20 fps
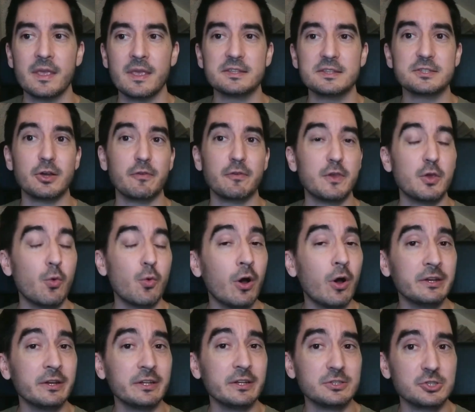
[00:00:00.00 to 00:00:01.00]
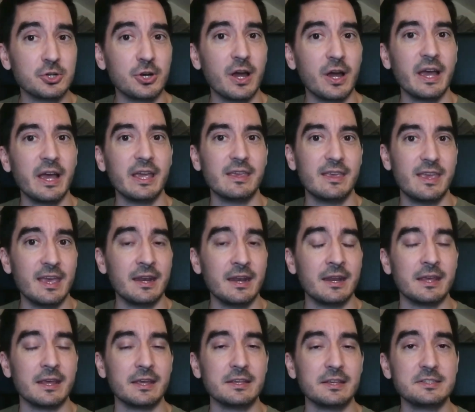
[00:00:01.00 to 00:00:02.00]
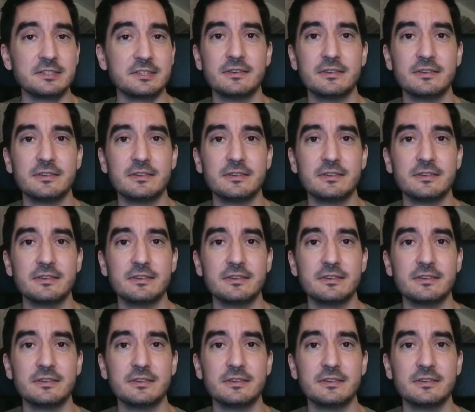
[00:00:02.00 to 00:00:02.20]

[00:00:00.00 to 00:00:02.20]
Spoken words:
So if you want to try Guinness,